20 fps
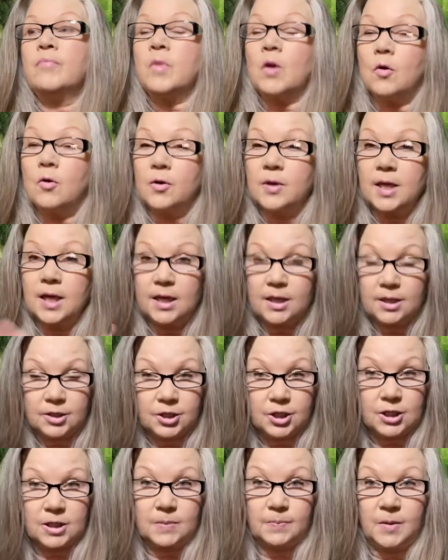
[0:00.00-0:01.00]
Or they could
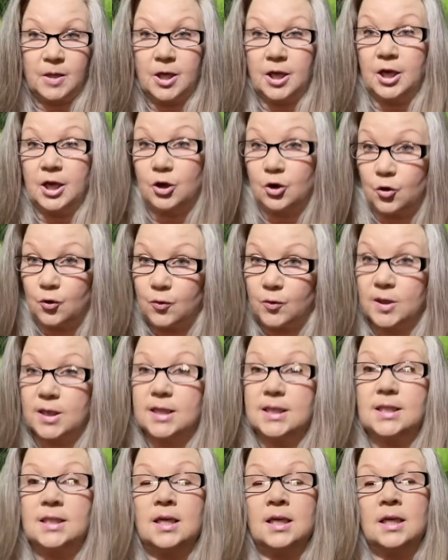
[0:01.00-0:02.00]
just be
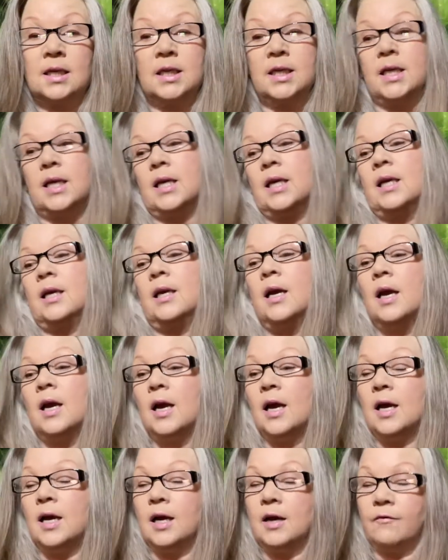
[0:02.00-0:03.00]
increasingly
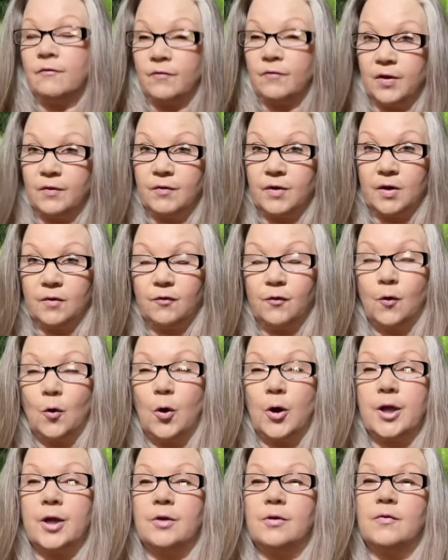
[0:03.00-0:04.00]
vivid
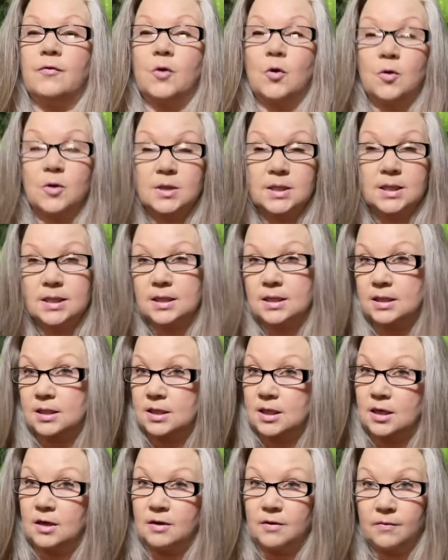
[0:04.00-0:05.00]
for you. Of course, this is
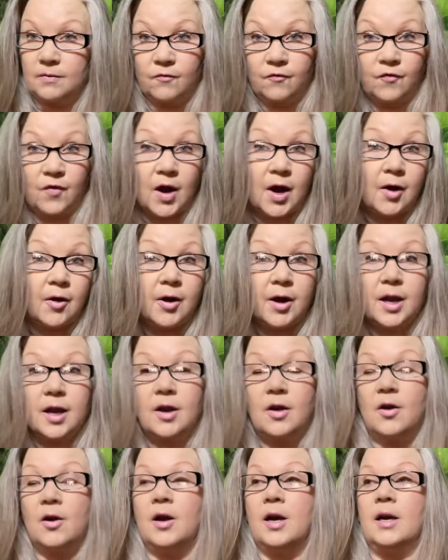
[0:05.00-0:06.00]
going to
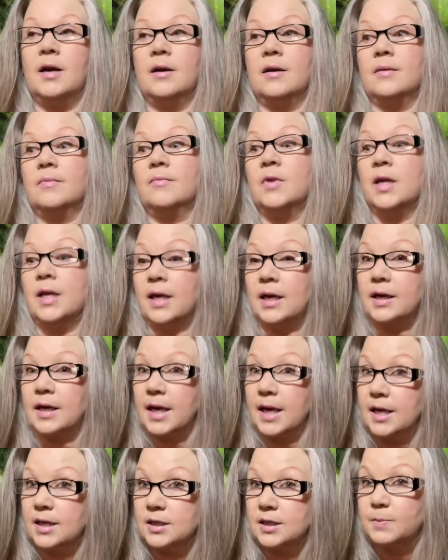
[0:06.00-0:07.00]
vary on a like a
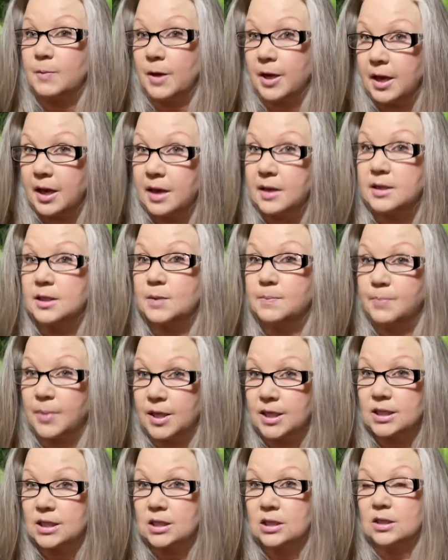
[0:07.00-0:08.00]
case by case
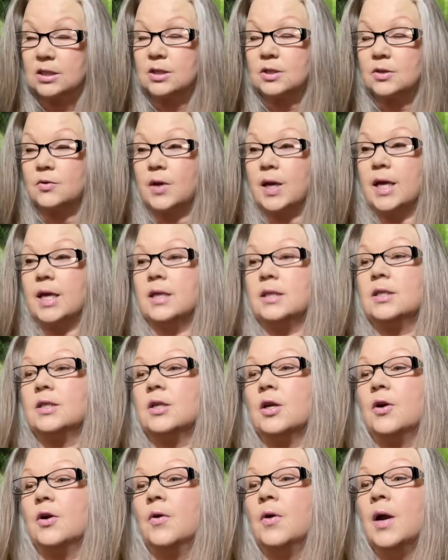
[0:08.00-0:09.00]
basis. Okay,
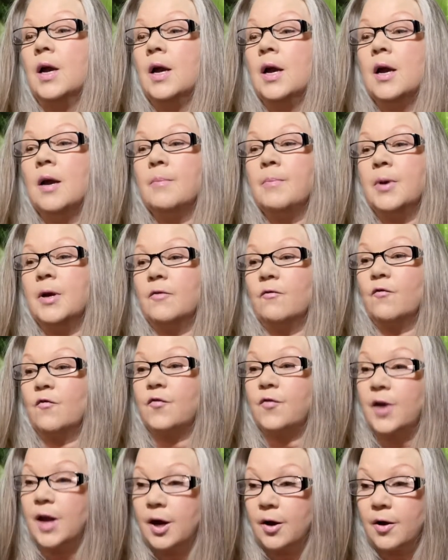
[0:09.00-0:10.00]
so but
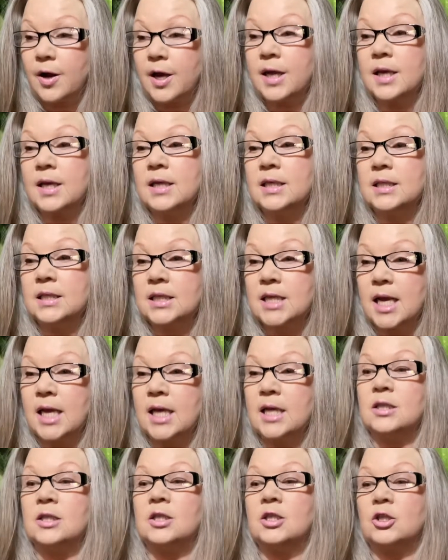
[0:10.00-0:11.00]
very
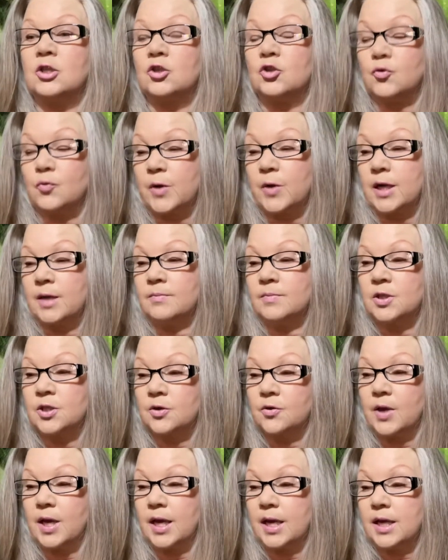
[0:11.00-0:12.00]
intense dreams.
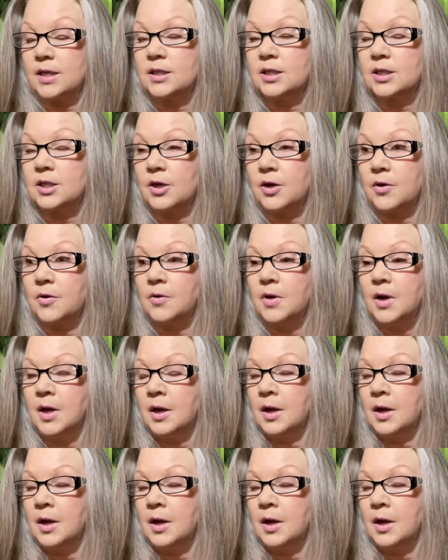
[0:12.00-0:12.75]
Okay, so